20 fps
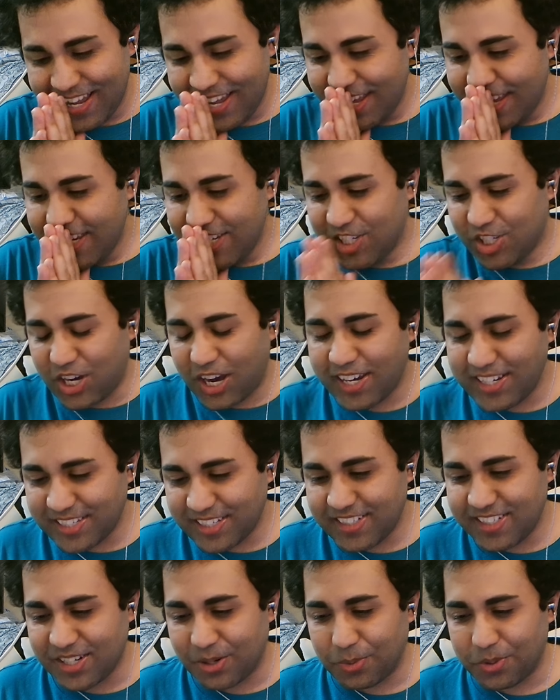is
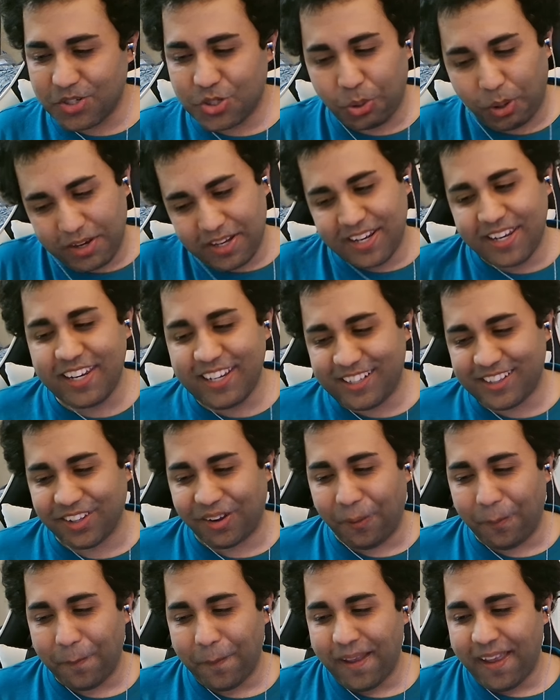chasing someone, trying to eat
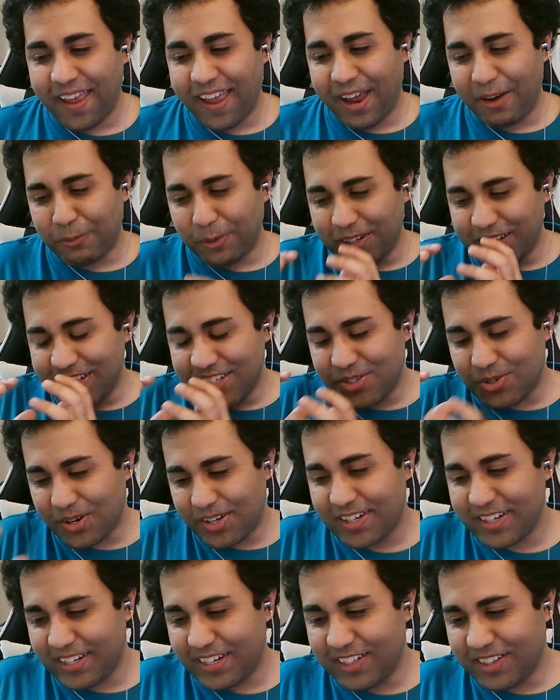them, and when he's trying
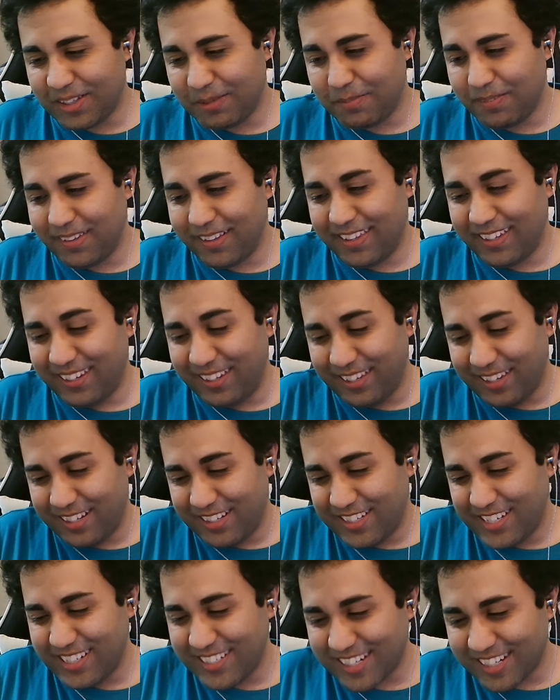to eat them, the,
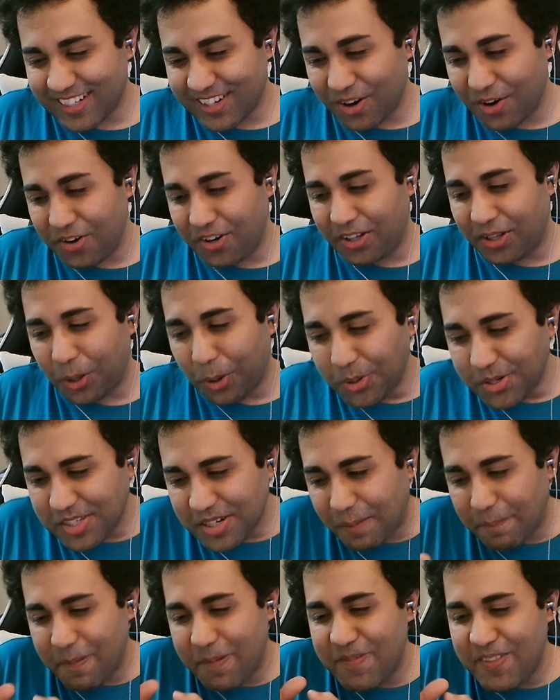it does a
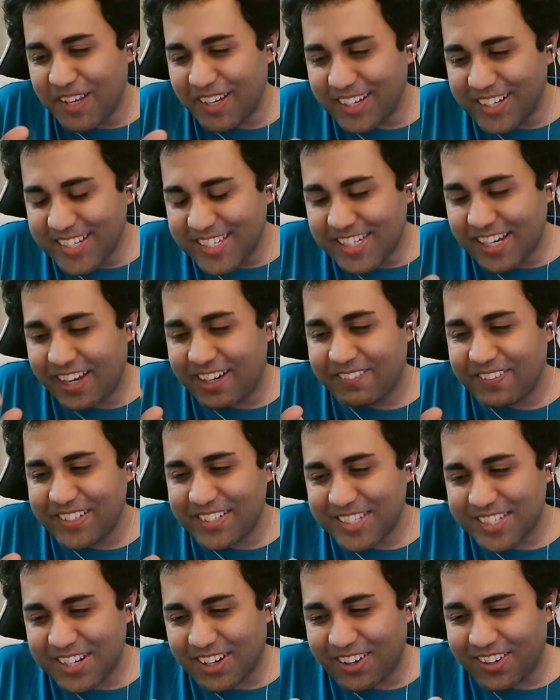close-up of the inside of
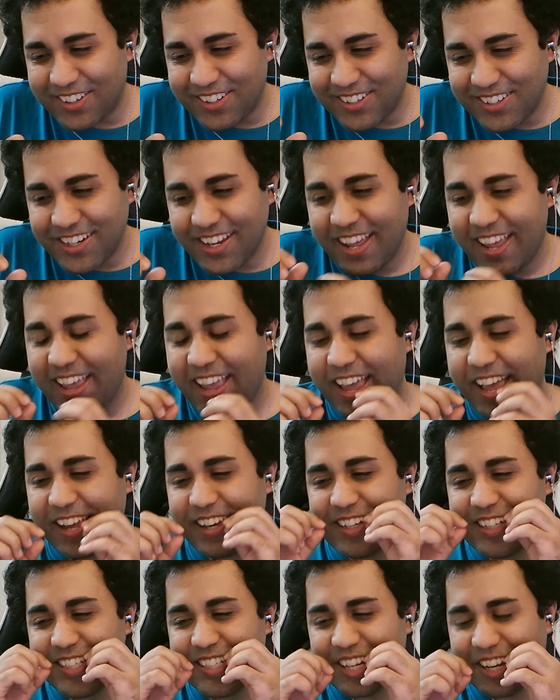its tongue, and
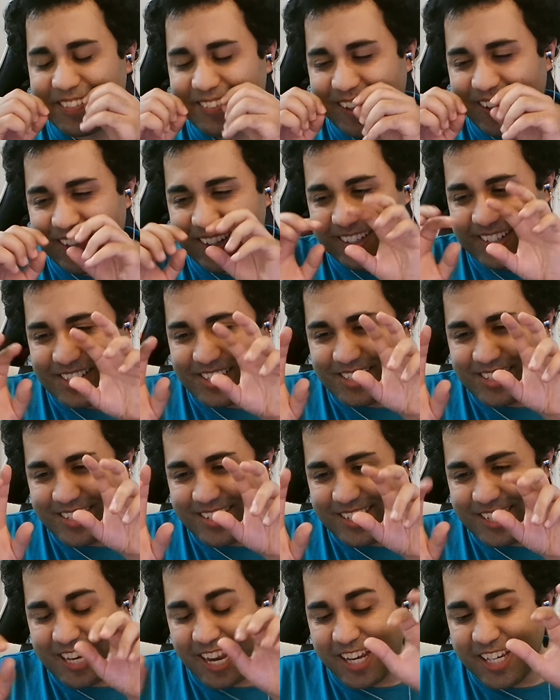instead of like
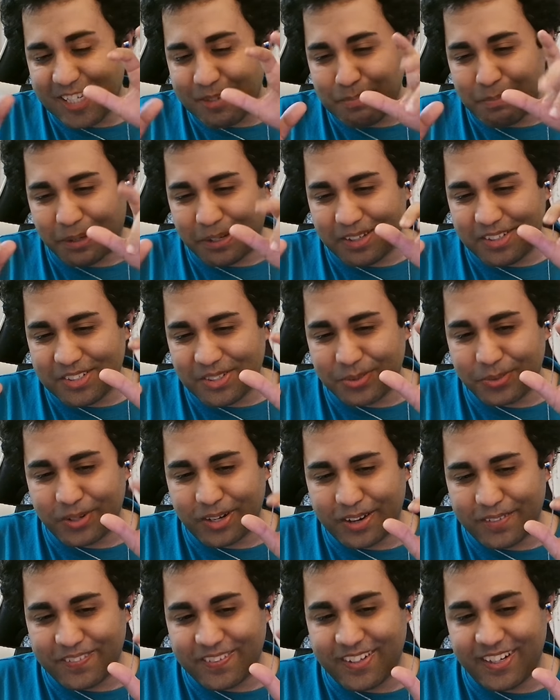taste buds or
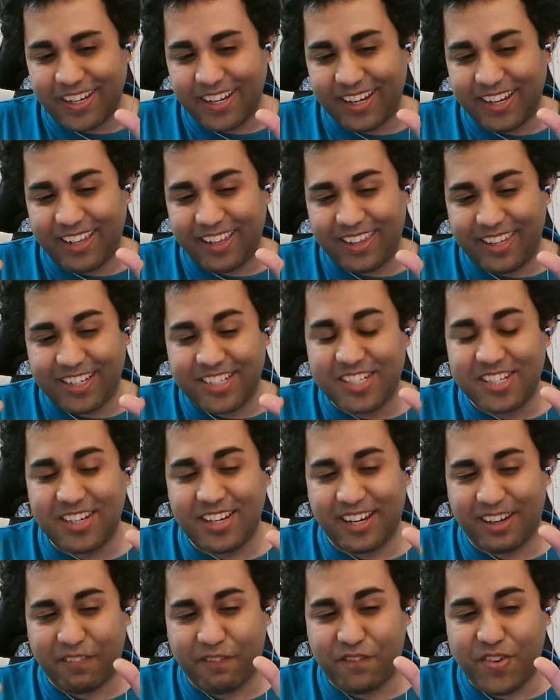whatever, it's
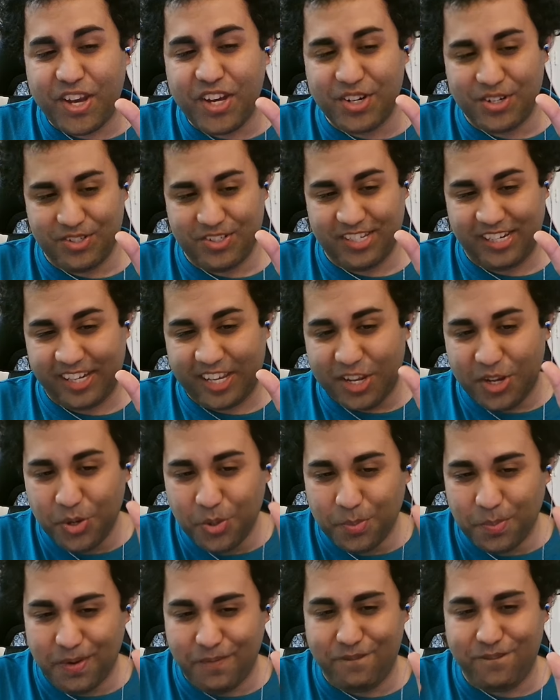like fingers, like
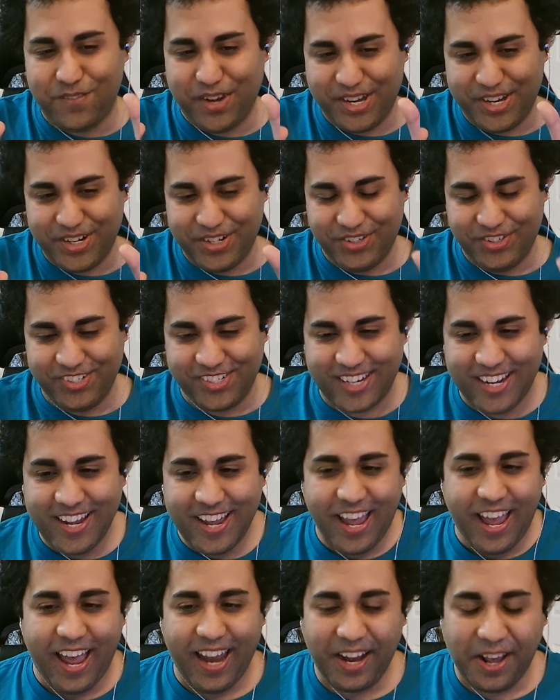human fingers.
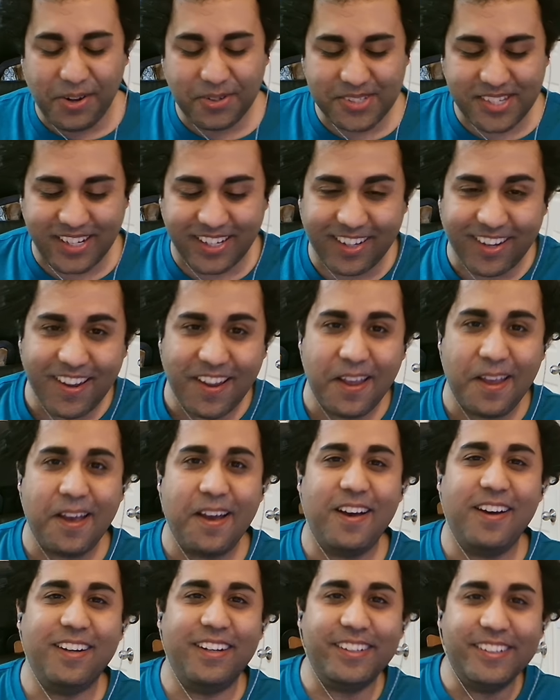And I was like,
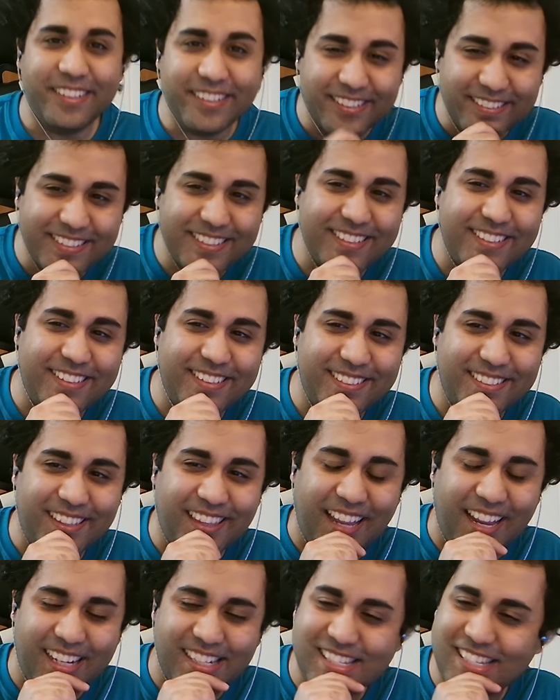ugh,
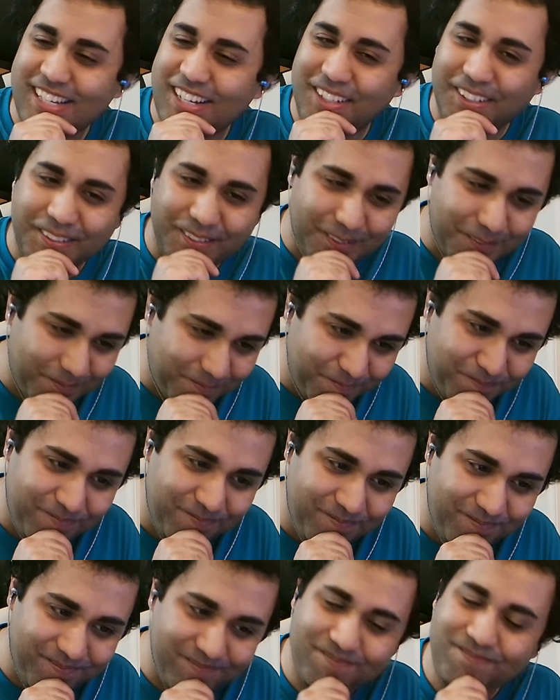that's
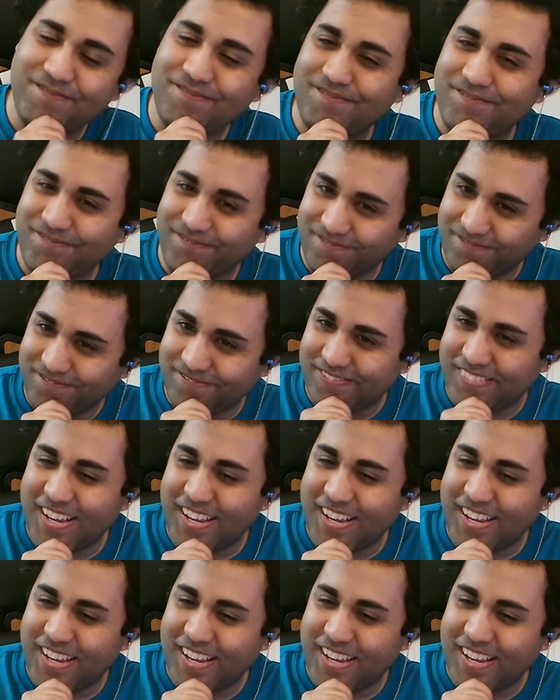um hmm